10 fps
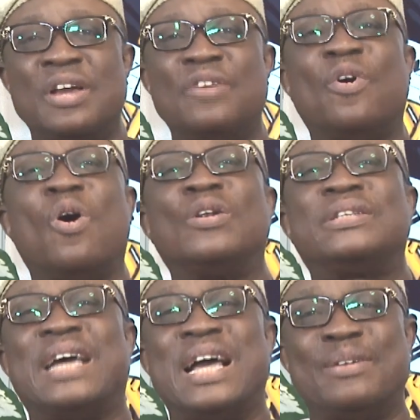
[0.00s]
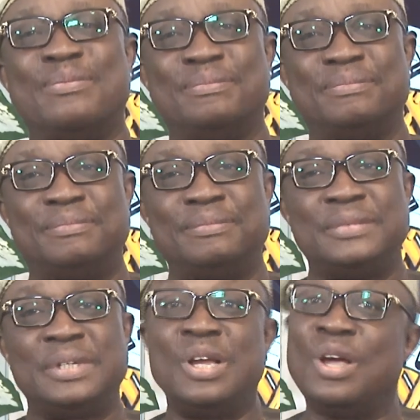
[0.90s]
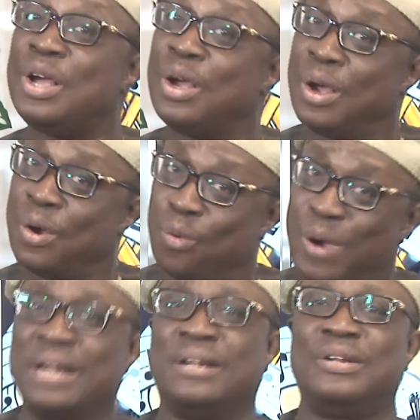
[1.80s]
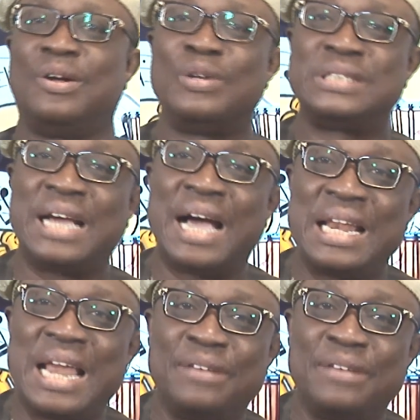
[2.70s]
for all time. Well, until High Life